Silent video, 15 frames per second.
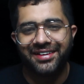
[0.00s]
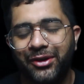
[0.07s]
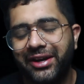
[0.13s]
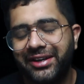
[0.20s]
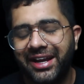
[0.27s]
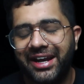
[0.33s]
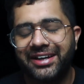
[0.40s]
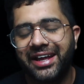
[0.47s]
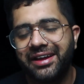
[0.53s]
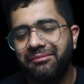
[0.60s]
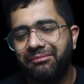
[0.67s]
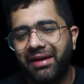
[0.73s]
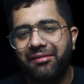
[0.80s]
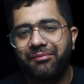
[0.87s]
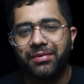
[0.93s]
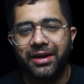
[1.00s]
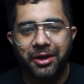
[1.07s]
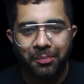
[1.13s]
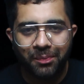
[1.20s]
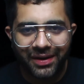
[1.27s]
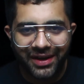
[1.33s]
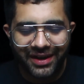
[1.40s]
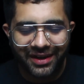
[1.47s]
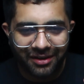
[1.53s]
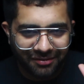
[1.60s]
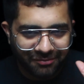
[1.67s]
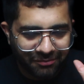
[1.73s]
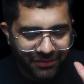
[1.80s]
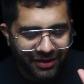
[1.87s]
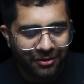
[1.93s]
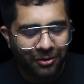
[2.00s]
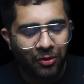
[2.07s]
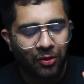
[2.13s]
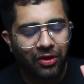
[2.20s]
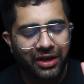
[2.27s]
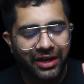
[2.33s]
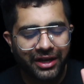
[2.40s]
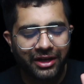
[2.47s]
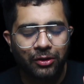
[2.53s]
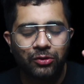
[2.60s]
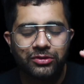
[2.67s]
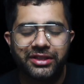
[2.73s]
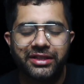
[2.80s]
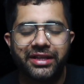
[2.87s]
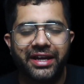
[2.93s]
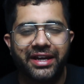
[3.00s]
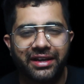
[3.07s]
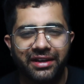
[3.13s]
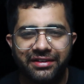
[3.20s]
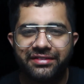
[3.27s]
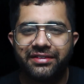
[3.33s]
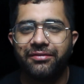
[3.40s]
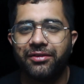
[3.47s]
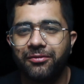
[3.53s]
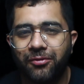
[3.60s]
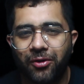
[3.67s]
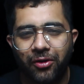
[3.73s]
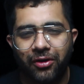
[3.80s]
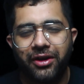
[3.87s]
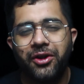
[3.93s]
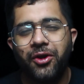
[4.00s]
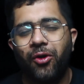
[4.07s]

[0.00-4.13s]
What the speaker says: So at that time, pamphlet played a big role in causing the English Civil War.